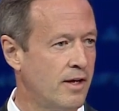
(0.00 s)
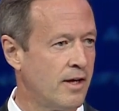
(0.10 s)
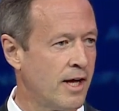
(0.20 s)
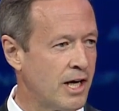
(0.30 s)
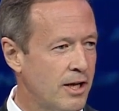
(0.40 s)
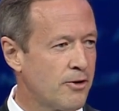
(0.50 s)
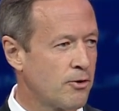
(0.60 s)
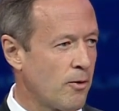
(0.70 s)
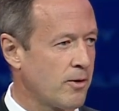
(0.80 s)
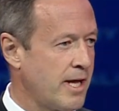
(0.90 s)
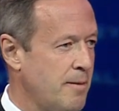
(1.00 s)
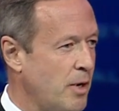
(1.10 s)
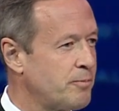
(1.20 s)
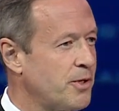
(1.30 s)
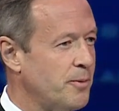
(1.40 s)
And a little girl came
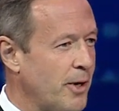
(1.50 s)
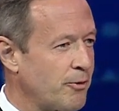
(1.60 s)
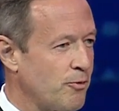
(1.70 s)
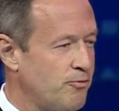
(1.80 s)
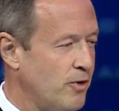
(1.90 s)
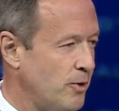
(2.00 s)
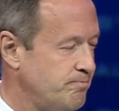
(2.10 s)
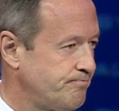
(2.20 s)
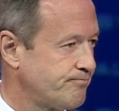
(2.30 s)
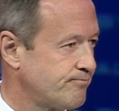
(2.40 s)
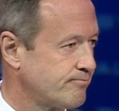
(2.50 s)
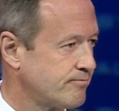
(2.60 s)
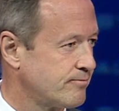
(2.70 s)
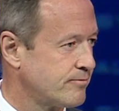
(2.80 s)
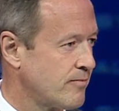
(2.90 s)
up to the microphone,
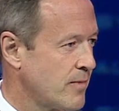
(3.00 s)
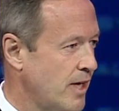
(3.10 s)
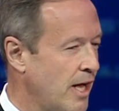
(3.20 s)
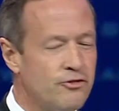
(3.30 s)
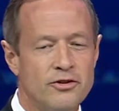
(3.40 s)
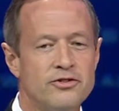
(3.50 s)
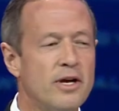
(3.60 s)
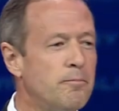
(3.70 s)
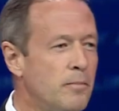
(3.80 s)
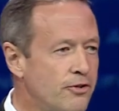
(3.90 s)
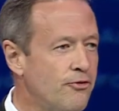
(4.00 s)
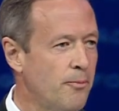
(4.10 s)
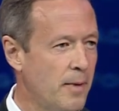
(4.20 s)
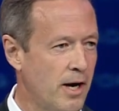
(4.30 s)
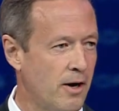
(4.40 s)
and she said, "Mr.
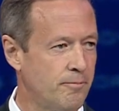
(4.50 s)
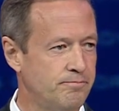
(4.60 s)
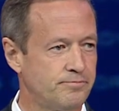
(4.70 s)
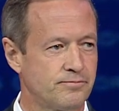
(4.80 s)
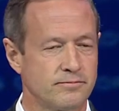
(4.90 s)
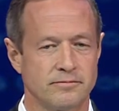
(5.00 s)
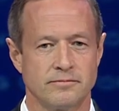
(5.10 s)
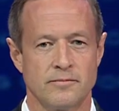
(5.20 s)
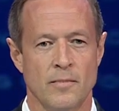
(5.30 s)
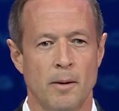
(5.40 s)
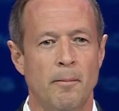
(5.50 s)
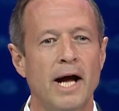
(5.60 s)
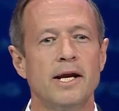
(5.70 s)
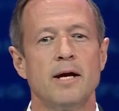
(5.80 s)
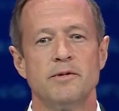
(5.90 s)
Mayor, my
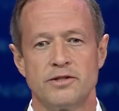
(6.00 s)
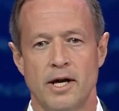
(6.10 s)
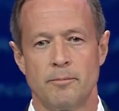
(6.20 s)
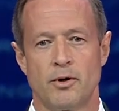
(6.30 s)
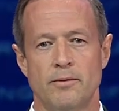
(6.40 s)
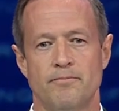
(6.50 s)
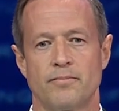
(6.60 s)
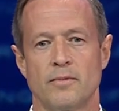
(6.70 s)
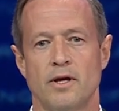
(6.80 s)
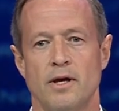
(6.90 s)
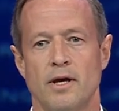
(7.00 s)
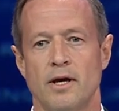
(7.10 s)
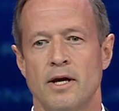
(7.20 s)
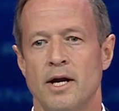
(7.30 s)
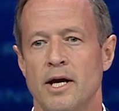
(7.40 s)
name is Amber,
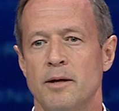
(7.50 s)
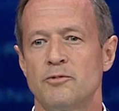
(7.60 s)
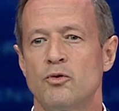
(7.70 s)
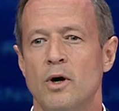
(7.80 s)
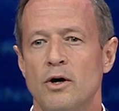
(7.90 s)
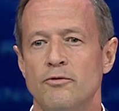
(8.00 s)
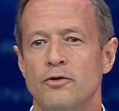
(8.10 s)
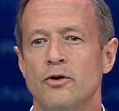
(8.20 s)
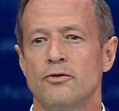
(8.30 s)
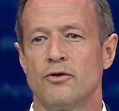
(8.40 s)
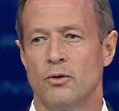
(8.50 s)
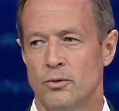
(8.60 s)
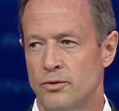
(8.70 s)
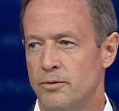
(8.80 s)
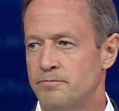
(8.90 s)
and I am 12 years old.